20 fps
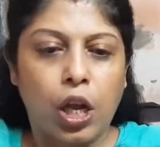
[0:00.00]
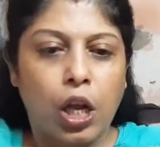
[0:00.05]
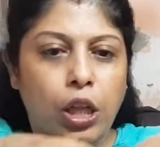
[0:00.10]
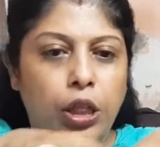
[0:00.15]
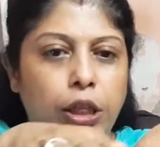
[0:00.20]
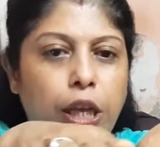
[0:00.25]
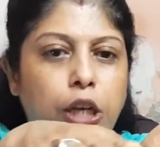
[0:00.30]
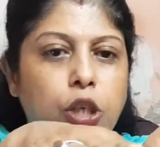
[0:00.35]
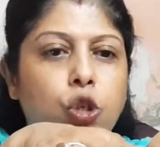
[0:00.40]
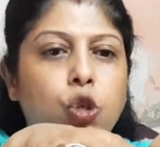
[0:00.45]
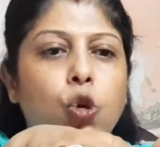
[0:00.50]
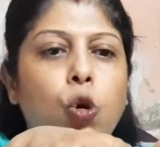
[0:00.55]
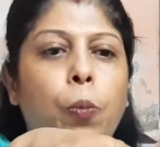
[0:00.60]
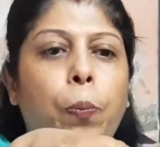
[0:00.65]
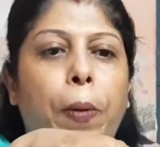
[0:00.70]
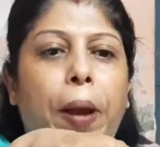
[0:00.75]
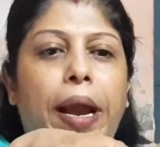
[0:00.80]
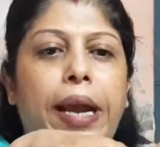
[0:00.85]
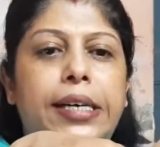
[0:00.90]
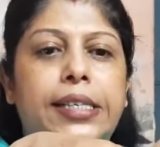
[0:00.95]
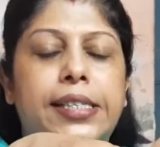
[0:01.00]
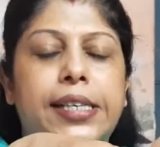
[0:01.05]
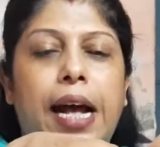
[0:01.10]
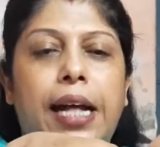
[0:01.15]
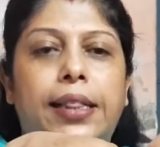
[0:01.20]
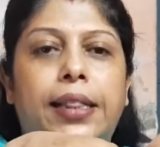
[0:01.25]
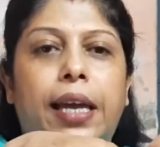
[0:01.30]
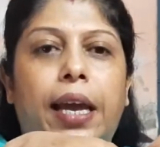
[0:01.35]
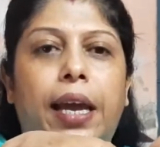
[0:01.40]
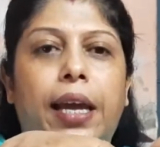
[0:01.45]
The 2 plates
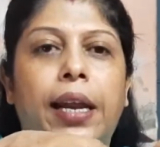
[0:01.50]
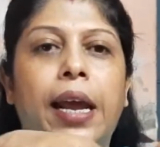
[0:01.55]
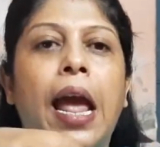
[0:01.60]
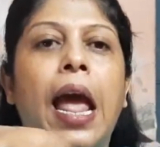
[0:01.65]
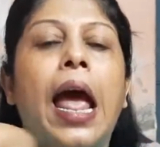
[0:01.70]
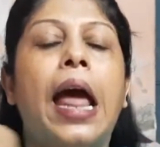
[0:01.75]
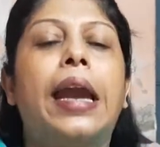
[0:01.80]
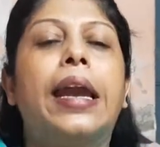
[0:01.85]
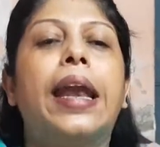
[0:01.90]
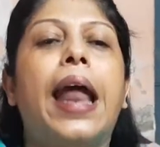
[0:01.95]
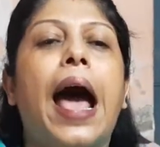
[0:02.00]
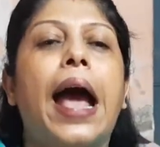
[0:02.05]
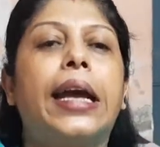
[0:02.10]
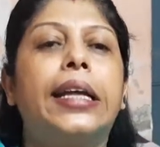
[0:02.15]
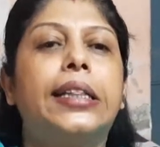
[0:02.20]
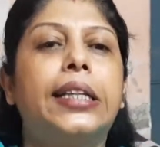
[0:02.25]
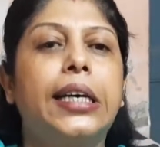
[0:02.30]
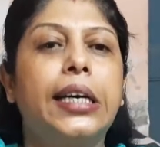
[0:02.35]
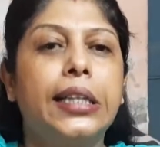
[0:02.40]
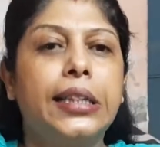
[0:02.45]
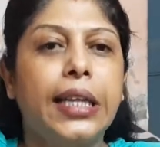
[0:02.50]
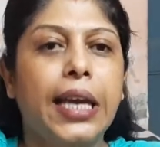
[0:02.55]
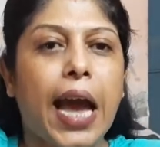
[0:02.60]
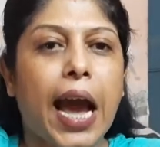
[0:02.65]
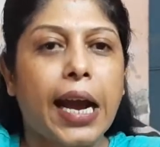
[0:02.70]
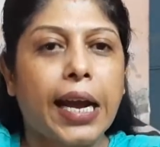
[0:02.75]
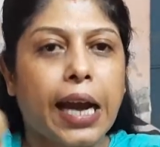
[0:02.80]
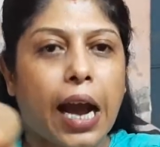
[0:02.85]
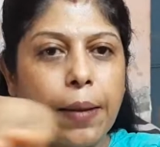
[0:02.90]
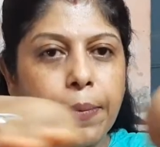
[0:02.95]
are there. Neither they
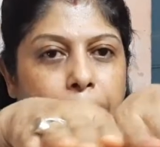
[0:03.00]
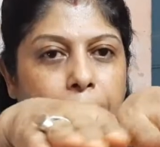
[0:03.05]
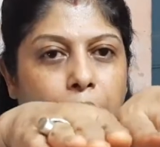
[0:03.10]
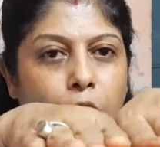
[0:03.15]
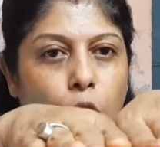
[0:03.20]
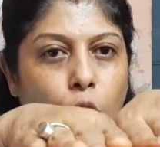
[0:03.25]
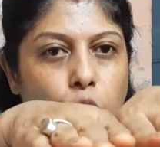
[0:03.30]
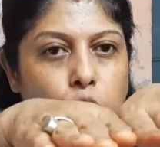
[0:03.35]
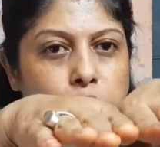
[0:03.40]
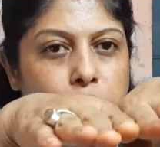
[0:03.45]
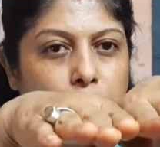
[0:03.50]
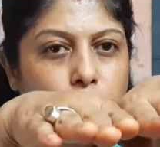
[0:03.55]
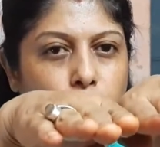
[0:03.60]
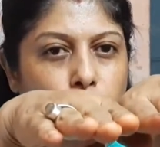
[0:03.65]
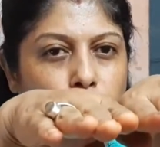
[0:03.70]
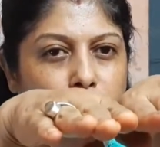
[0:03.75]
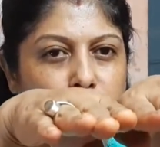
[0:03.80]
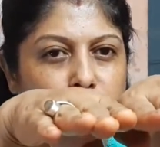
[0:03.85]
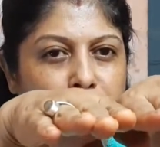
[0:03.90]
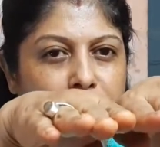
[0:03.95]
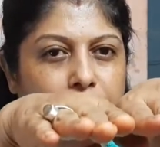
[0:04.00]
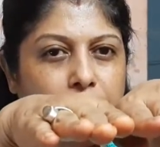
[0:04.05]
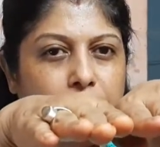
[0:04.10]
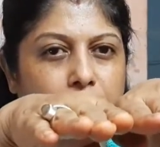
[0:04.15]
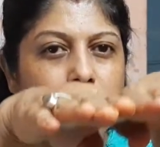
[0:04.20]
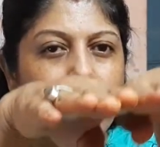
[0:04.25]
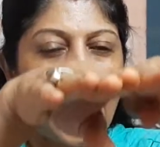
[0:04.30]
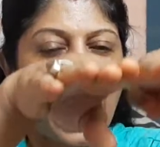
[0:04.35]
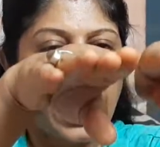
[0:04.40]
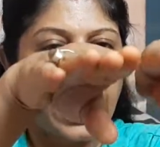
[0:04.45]
are coming closer to each other,
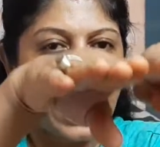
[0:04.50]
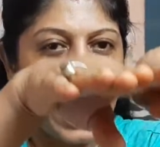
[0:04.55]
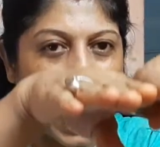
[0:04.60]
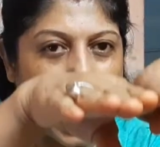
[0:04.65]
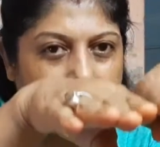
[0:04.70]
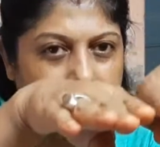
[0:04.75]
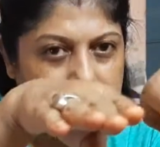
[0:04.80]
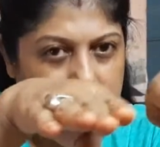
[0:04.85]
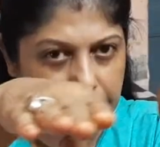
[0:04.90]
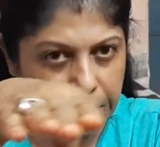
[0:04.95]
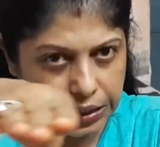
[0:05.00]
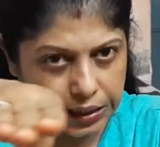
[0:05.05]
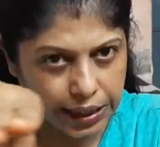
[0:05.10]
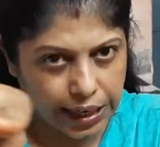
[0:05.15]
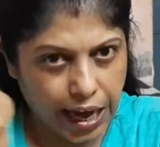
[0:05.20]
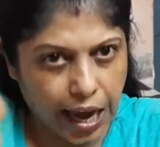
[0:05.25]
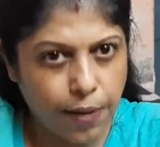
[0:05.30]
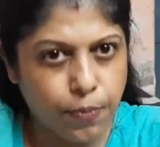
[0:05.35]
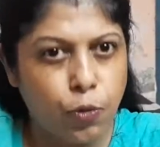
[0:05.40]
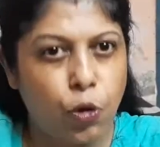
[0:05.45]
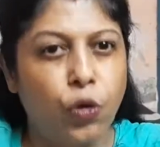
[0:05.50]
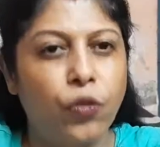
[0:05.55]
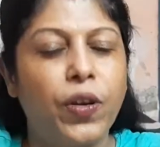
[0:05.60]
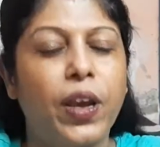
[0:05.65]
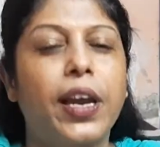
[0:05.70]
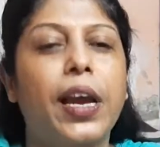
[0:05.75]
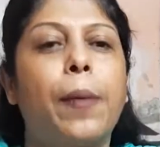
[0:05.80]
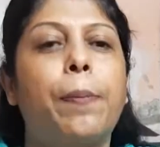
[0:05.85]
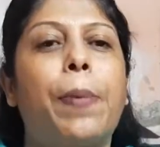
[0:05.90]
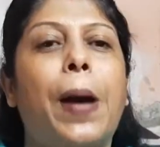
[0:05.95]
neither they are
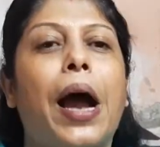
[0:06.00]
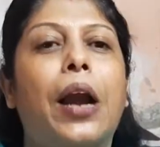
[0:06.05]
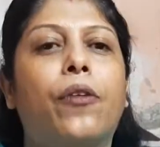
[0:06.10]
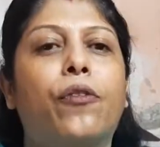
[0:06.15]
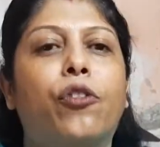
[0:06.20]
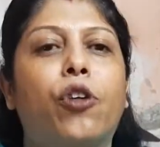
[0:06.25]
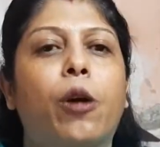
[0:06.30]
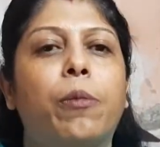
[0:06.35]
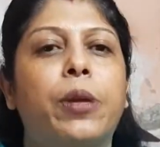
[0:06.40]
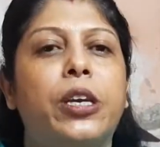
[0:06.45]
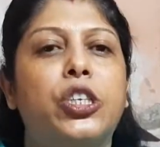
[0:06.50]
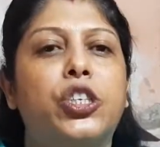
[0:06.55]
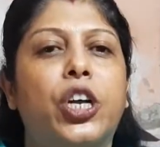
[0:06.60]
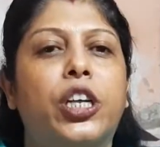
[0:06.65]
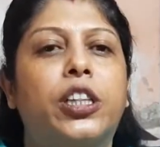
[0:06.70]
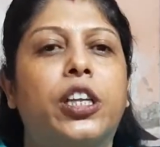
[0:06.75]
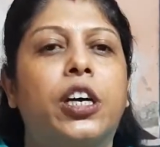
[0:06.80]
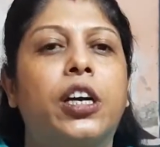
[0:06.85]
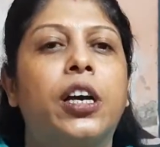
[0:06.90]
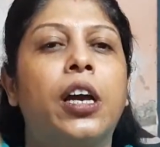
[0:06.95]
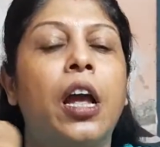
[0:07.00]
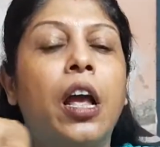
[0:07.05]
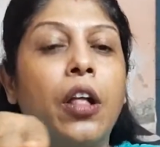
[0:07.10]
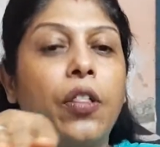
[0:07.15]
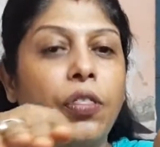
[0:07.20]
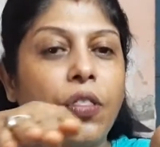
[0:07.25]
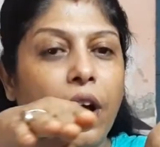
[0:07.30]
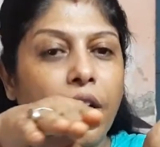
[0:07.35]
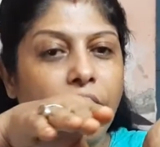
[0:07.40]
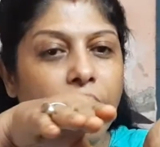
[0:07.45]
moving apart from each other.
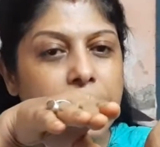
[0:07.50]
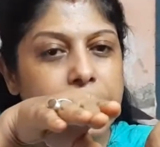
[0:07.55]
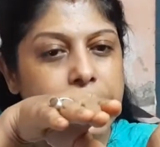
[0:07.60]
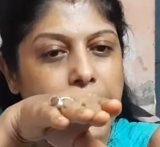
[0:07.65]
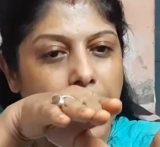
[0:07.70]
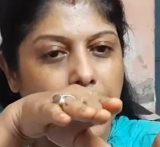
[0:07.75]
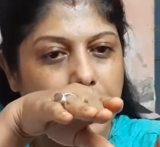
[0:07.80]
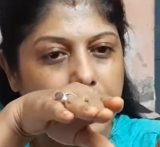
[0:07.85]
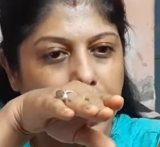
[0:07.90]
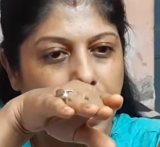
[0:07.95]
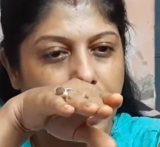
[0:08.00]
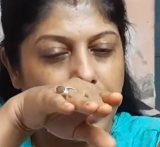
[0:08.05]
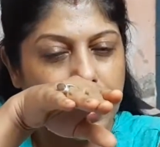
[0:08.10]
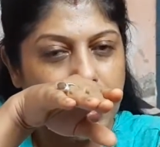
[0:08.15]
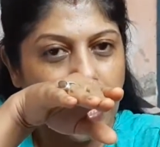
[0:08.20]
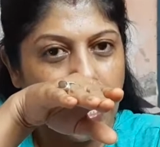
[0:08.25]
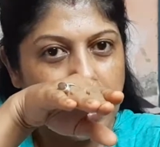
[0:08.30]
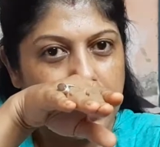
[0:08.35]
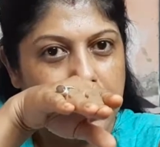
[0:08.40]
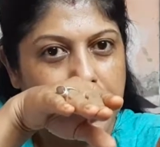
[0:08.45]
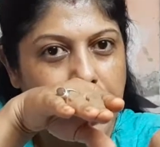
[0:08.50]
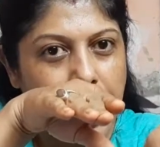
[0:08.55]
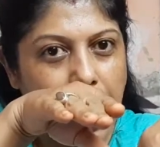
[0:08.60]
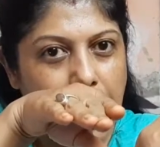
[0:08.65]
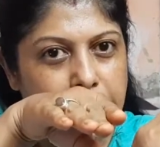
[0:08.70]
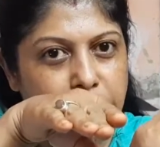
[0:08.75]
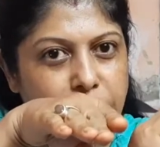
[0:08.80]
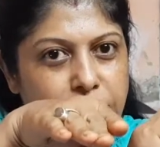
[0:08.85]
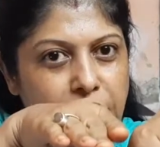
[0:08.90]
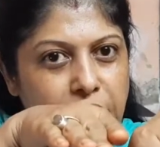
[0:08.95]
The resultant, they
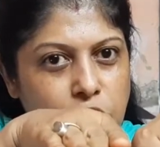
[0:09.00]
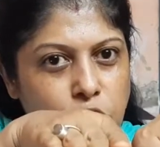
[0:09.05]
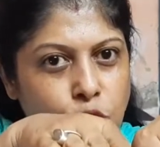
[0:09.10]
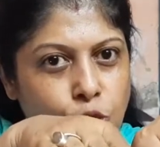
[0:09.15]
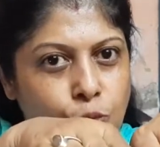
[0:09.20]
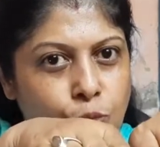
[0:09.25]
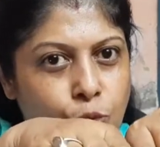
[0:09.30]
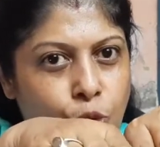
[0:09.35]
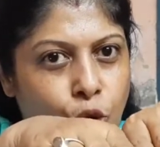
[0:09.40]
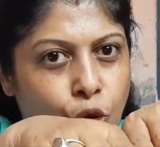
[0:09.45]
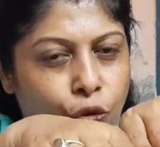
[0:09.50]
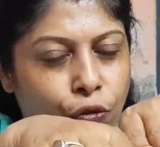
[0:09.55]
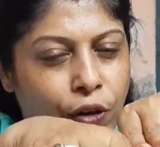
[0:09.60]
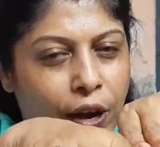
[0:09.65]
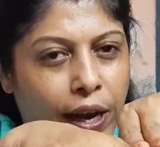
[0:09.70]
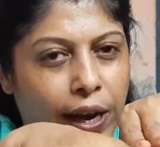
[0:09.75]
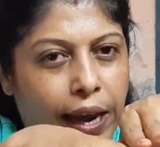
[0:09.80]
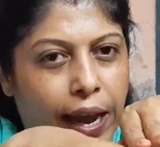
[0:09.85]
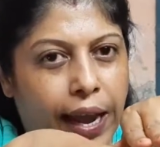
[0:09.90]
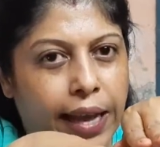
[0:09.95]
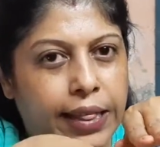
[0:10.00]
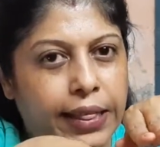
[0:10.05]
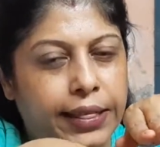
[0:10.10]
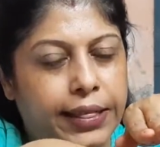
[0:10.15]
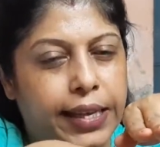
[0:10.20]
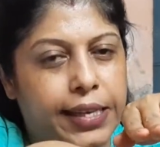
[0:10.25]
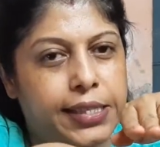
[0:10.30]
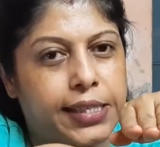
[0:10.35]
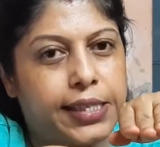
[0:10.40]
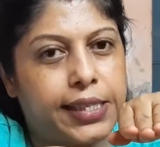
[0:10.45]
are just moving in
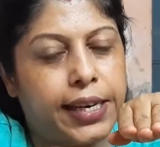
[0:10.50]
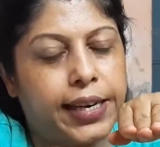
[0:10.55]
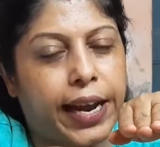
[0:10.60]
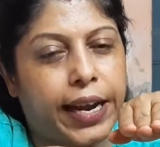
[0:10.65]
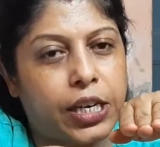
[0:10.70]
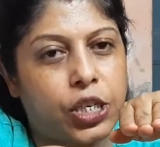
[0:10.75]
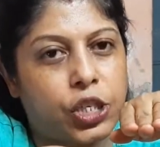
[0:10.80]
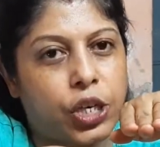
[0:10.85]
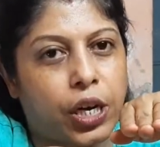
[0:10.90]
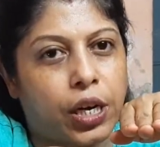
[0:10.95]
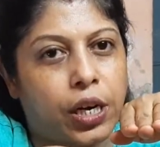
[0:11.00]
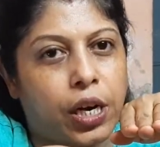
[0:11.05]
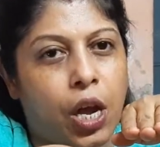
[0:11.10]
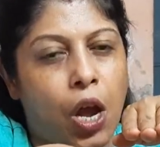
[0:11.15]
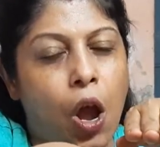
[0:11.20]
this direction.